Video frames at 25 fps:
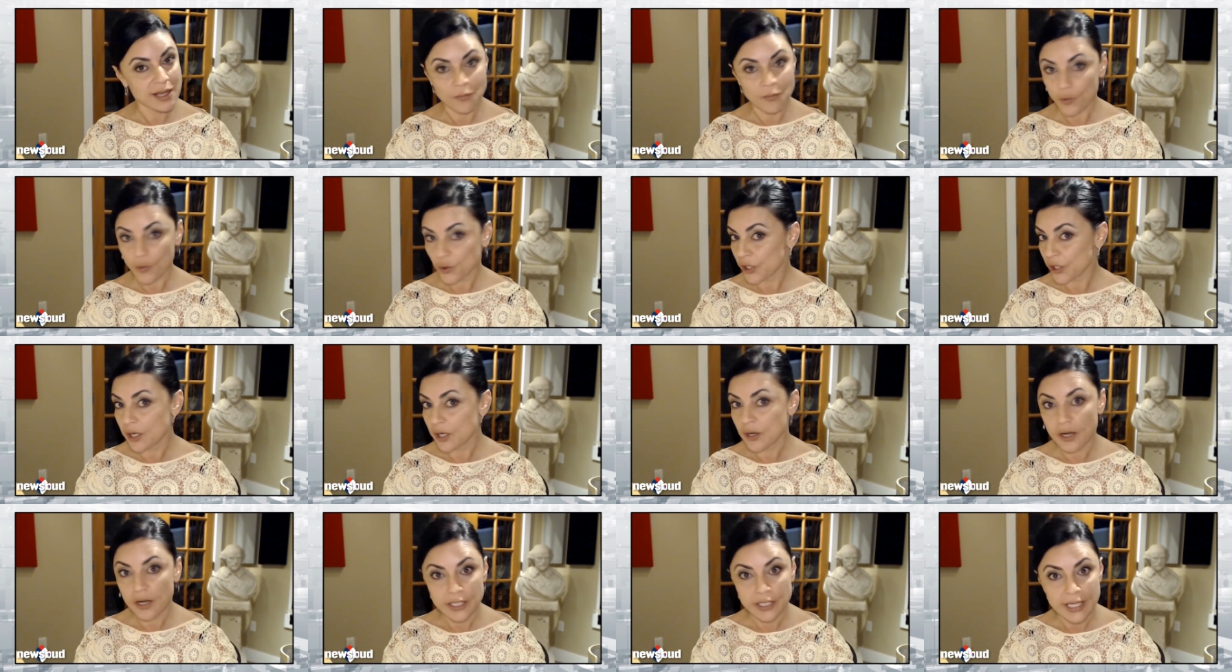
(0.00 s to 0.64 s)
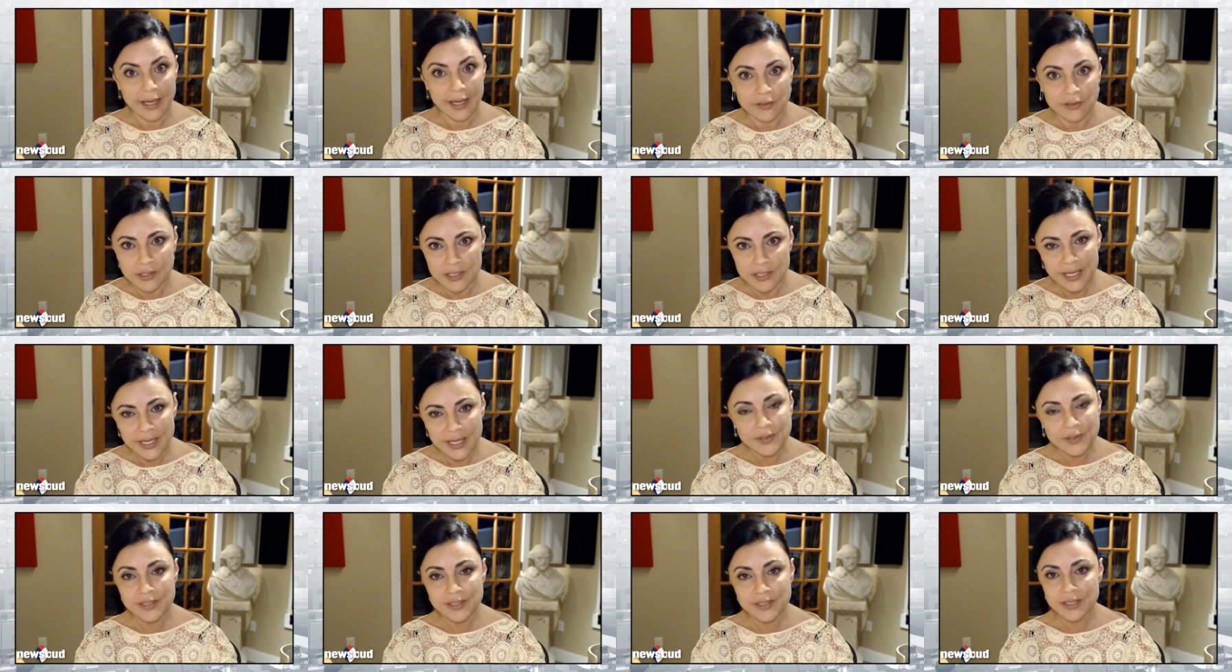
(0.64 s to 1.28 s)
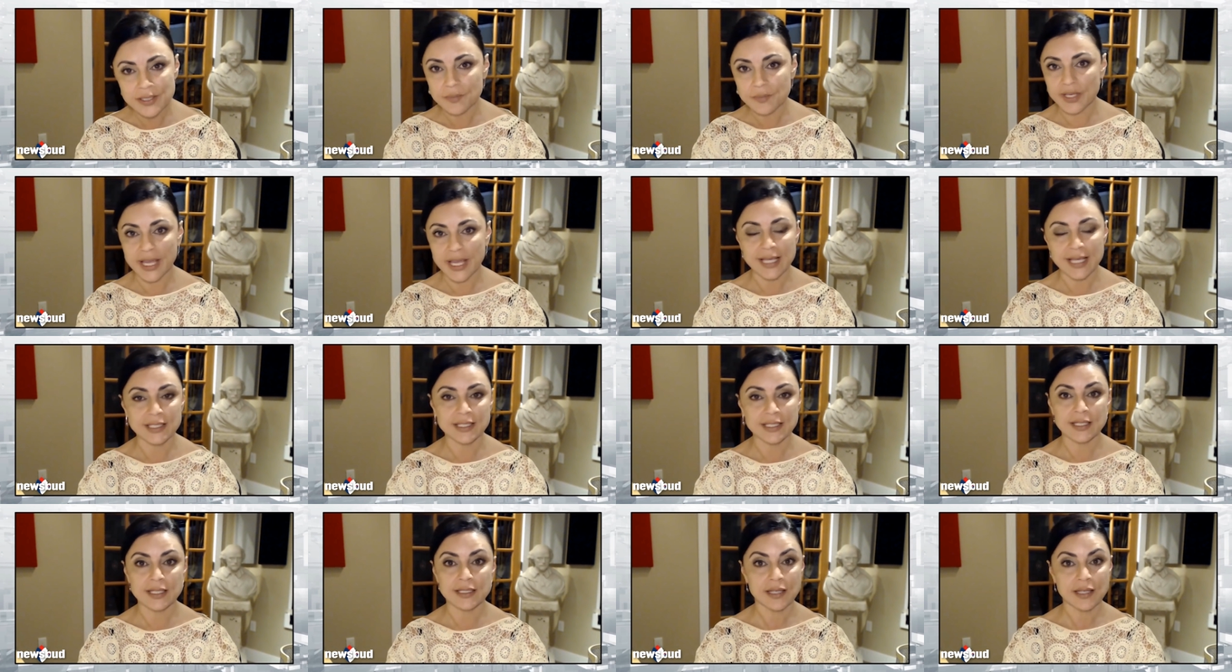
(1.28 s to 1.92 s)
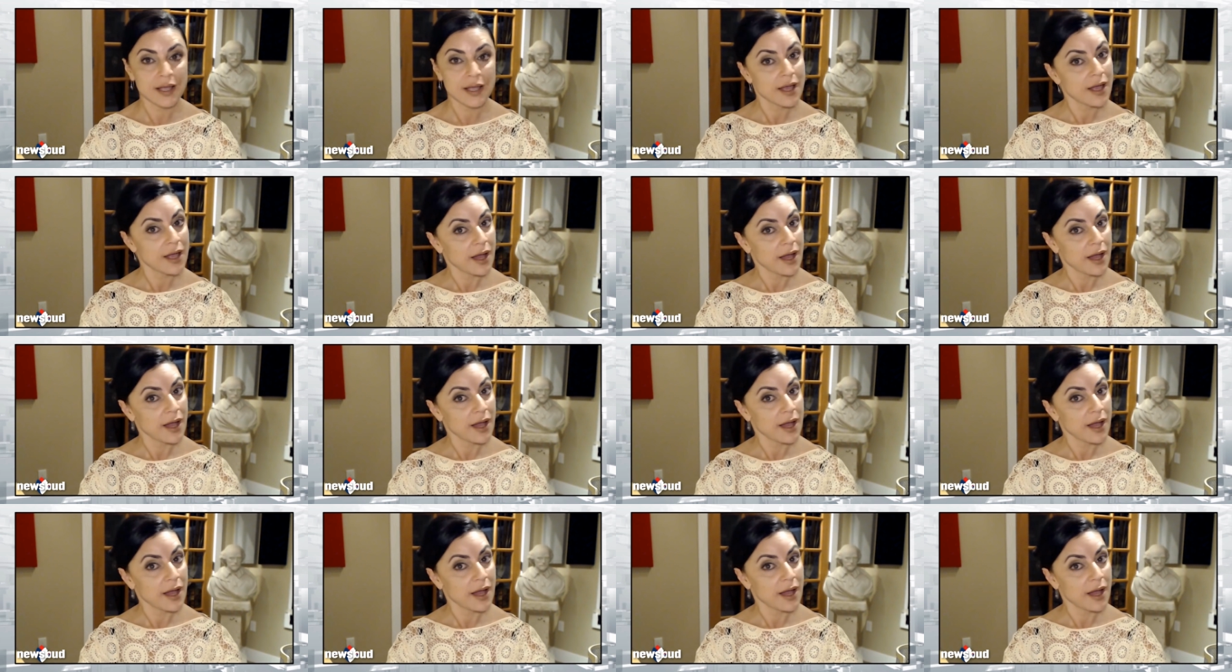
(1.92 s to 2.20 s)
I'm working on counterterrorism cases.